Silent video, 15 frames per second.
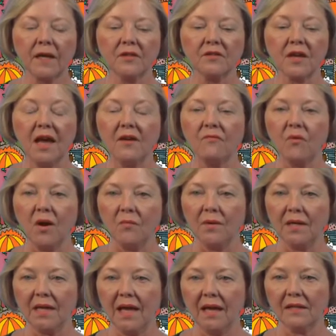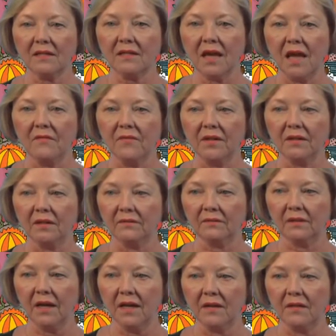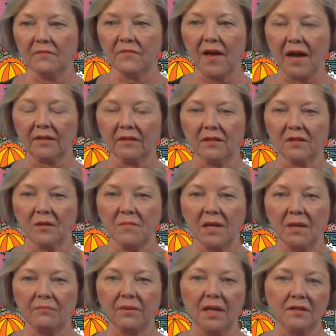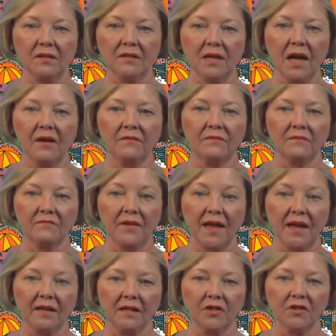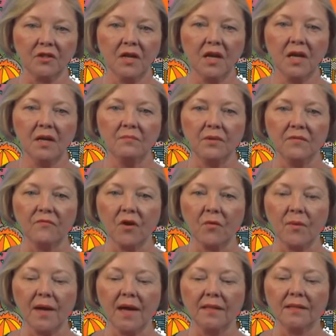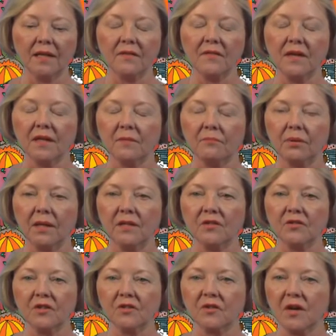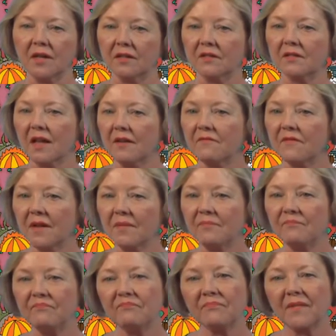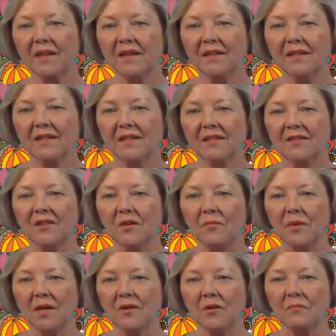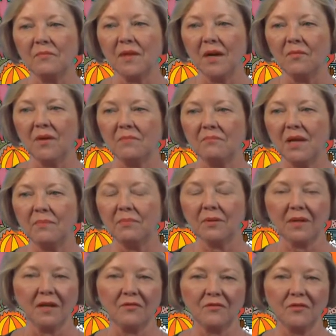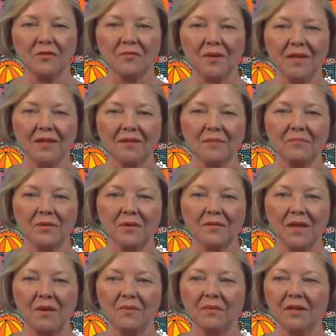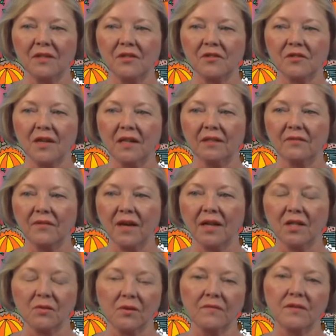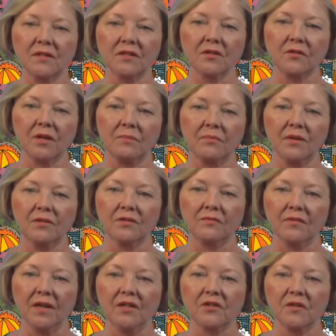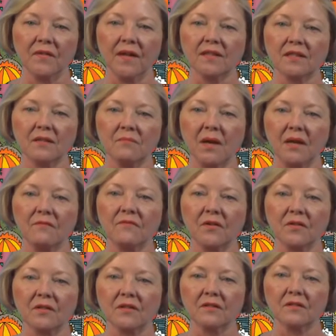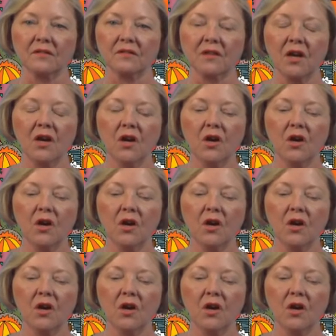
save what we can save in light of the fact that so many places have vanished before we had anything in place to try to save them. So we hope that when people get through reading the book, they will understand the value of historic preservation. That's the main focus is